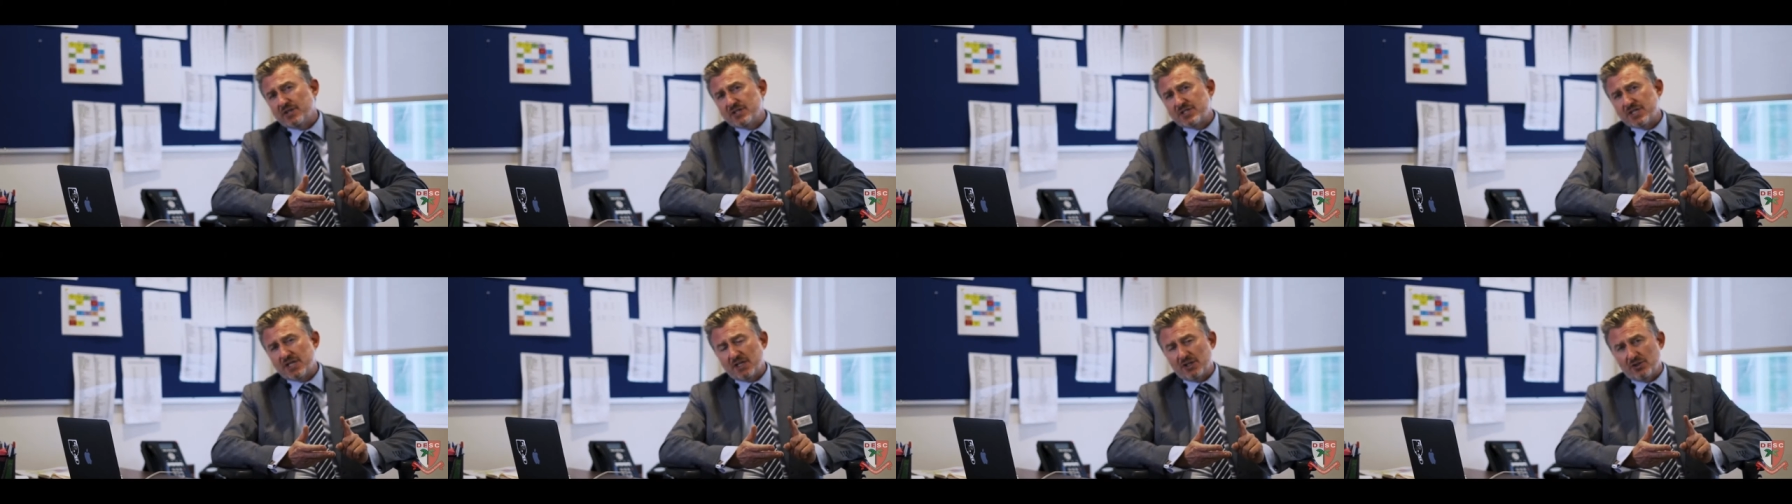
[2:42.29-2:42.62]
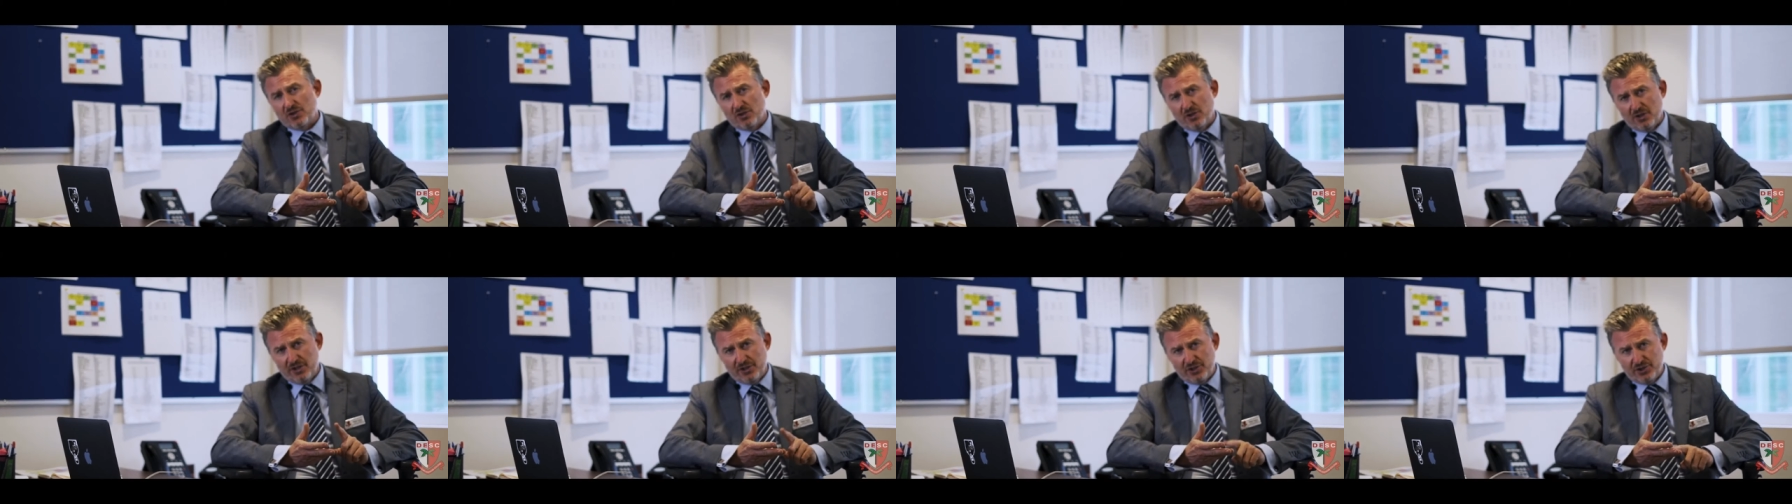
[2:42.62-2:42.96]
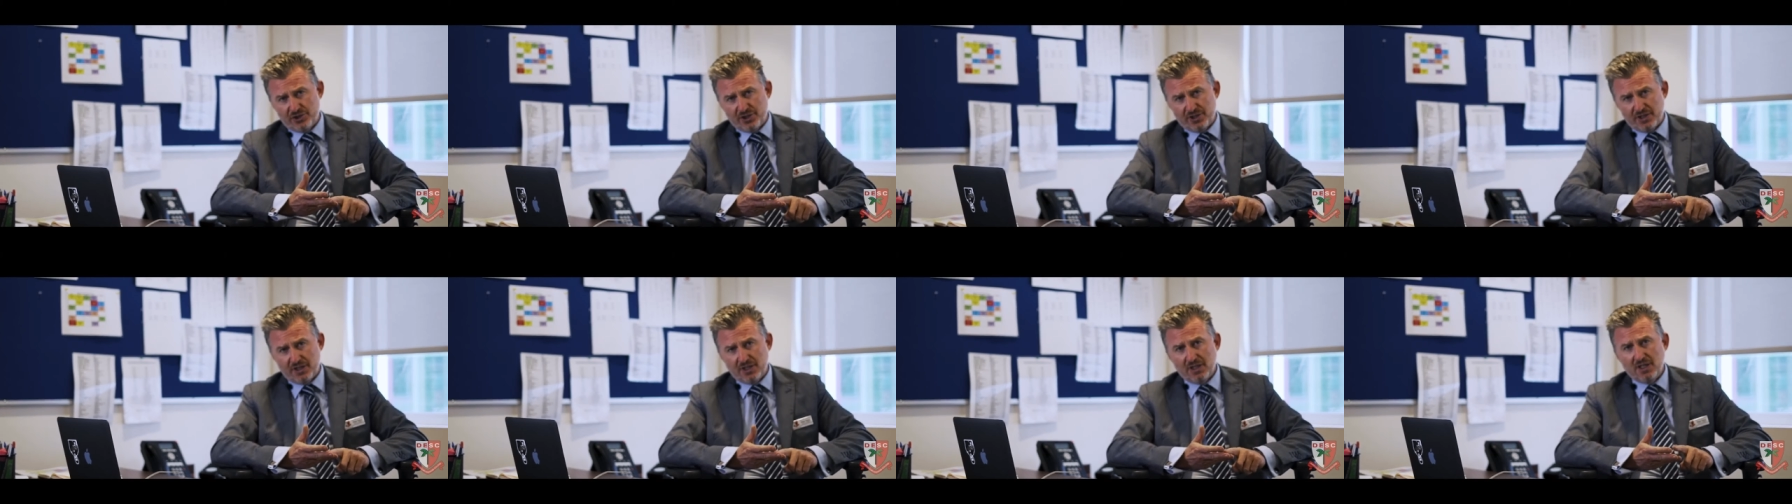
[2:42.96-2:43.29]

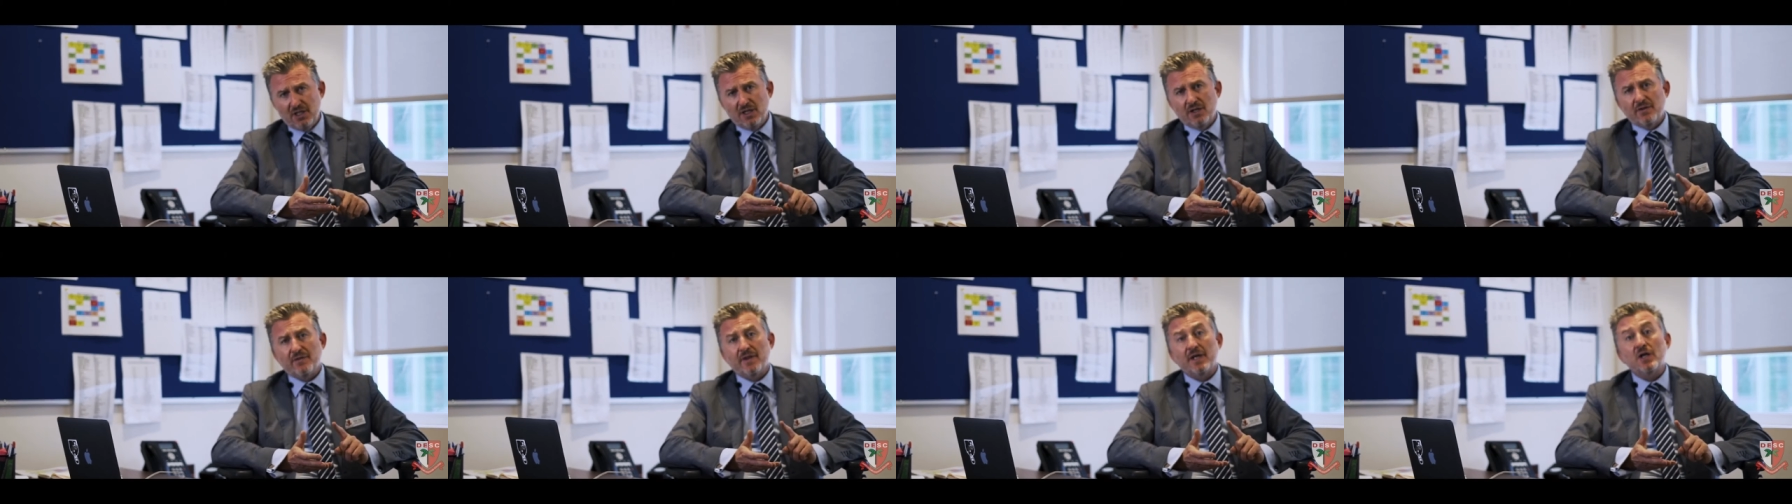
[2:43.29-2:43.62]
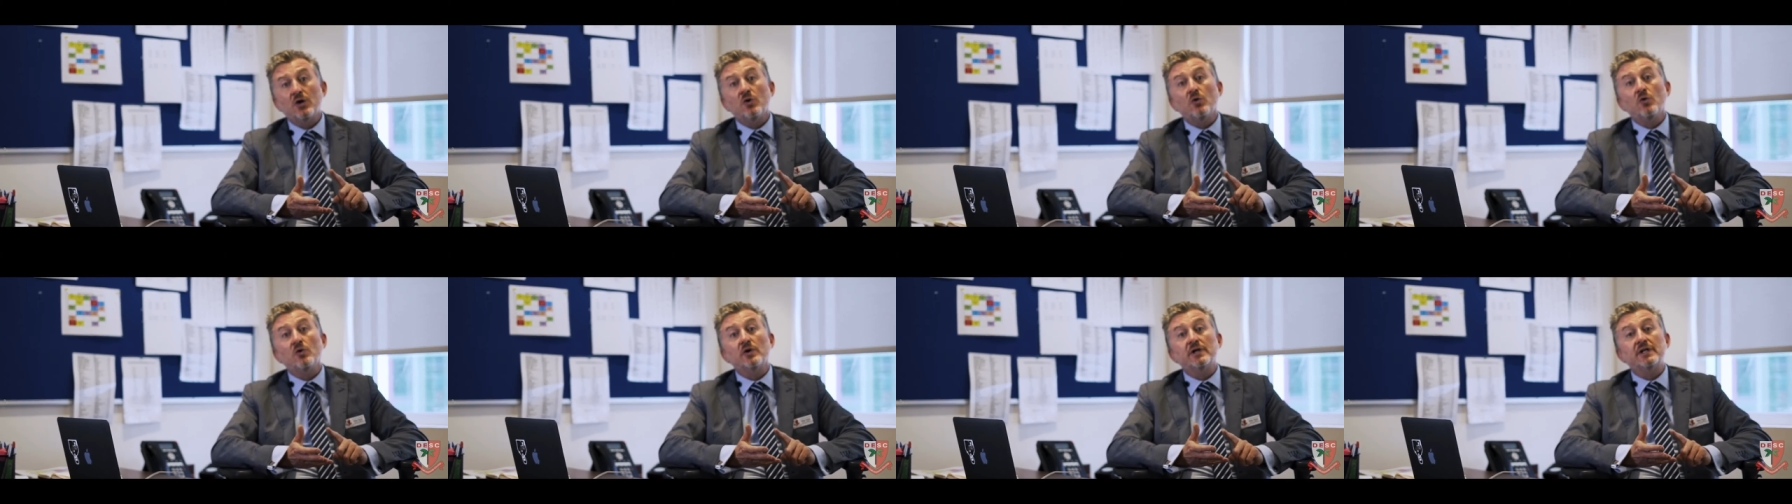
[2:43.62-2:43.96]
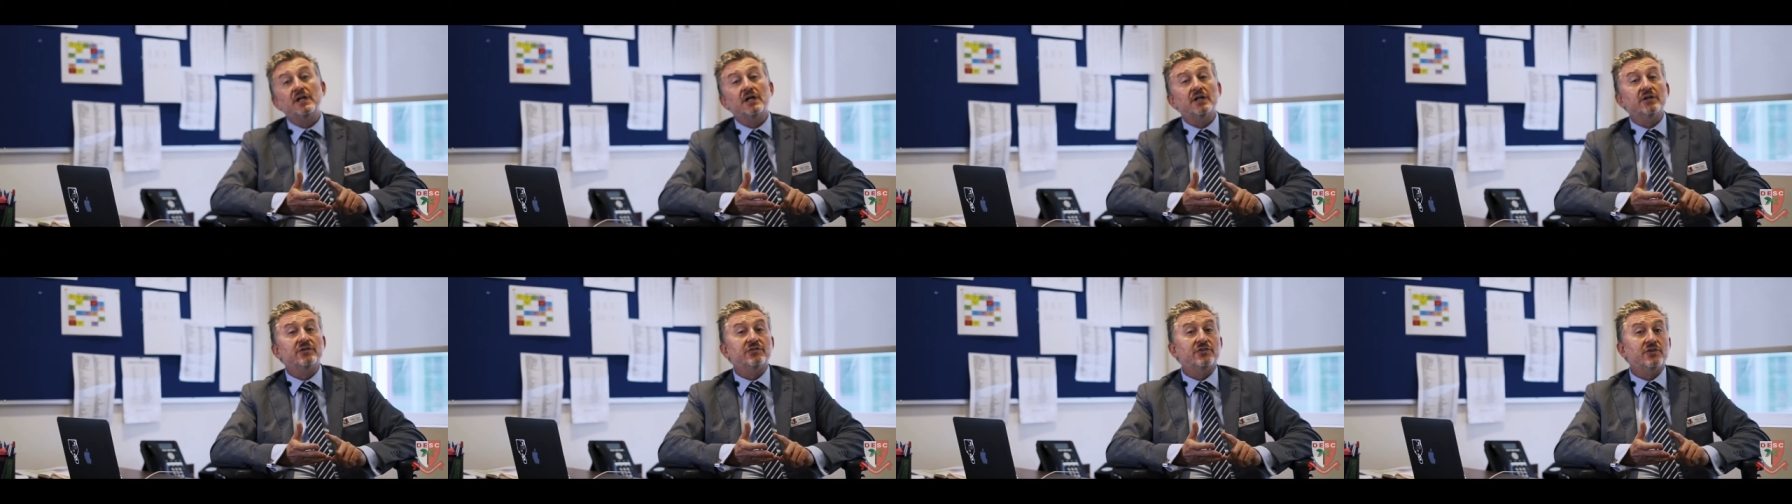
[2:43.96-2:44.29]
technology. They
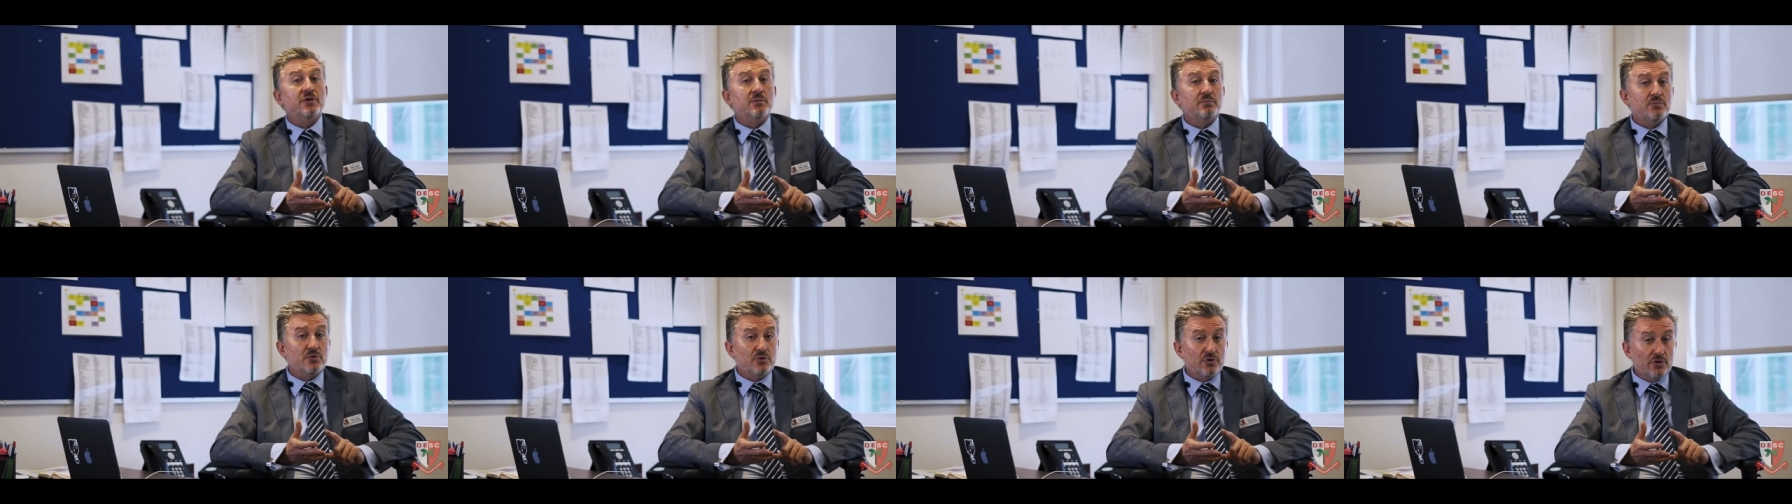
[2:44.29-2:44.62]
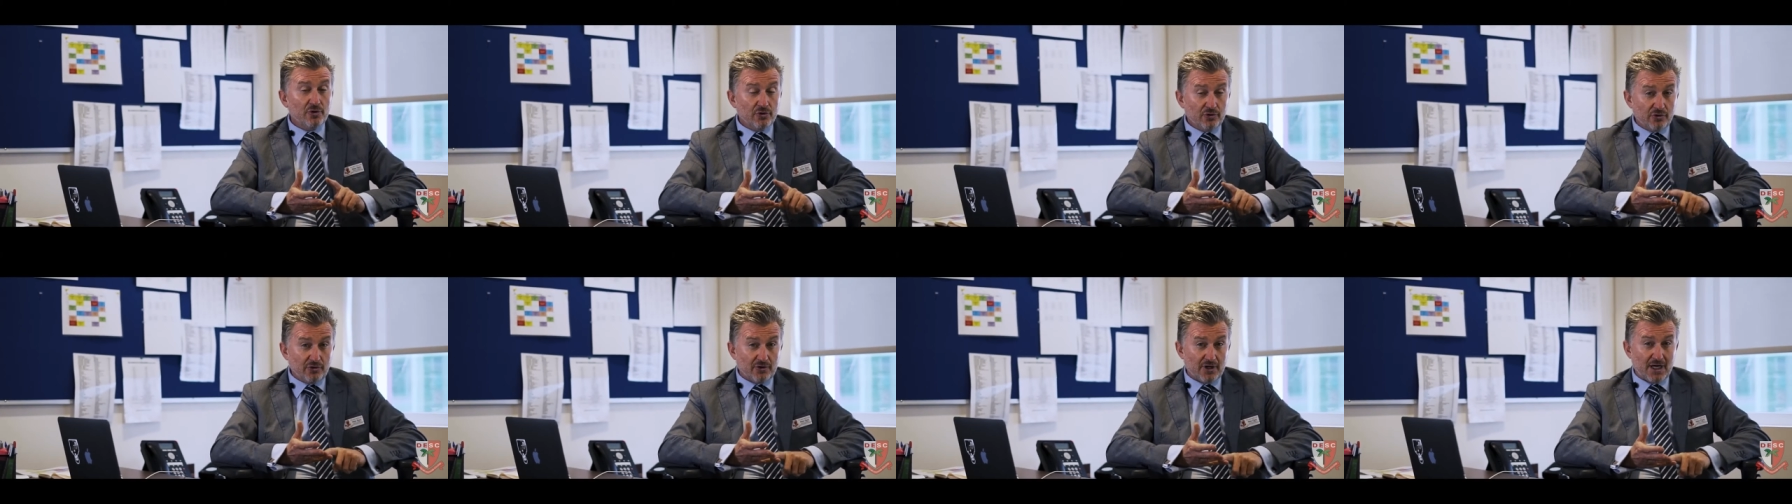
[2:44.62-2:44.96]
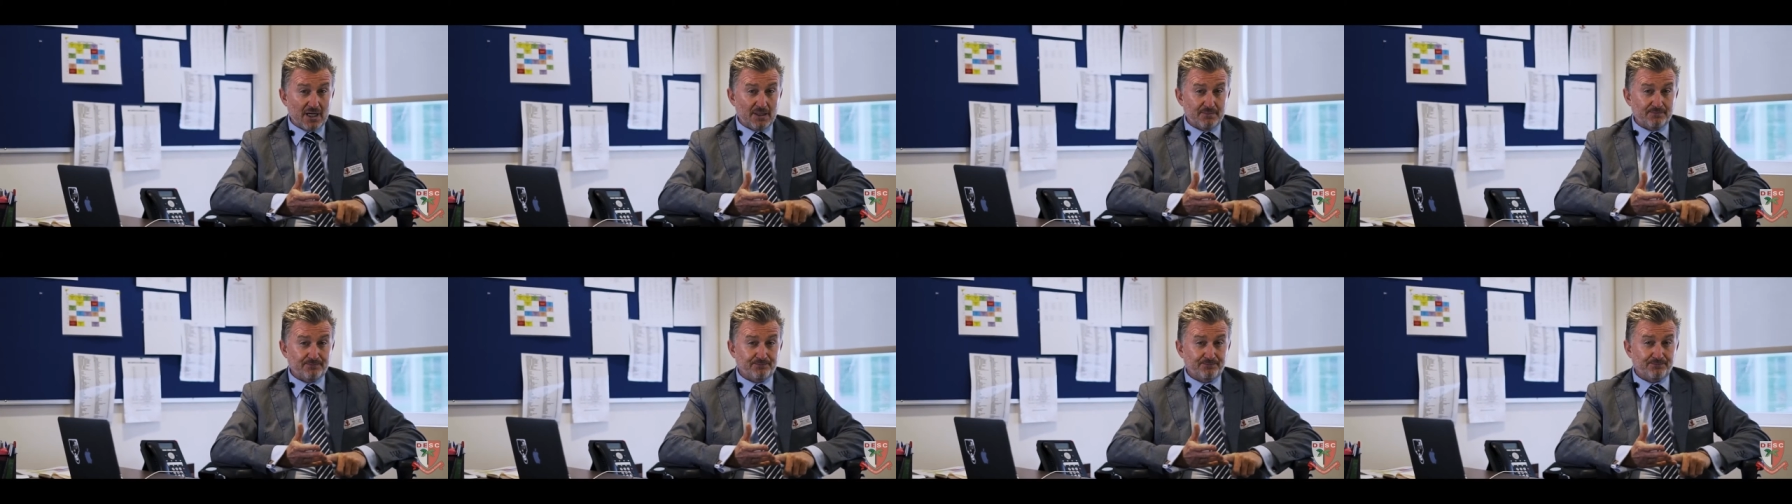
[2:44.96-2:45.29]
organize the program.